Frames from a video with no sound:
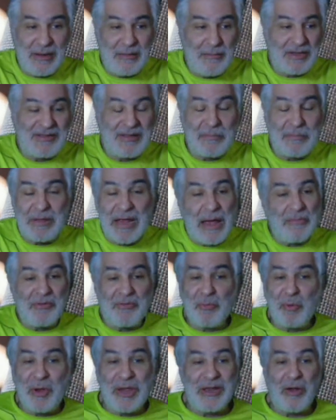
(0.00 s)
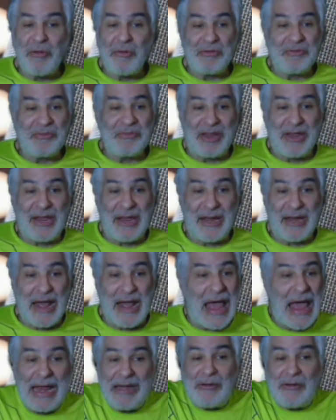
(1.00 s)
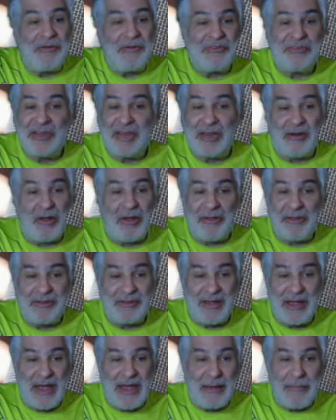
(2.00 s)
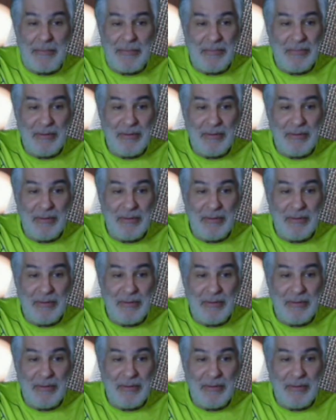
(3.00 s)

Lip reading: but sometimes we don't see it. I don't see it all the time.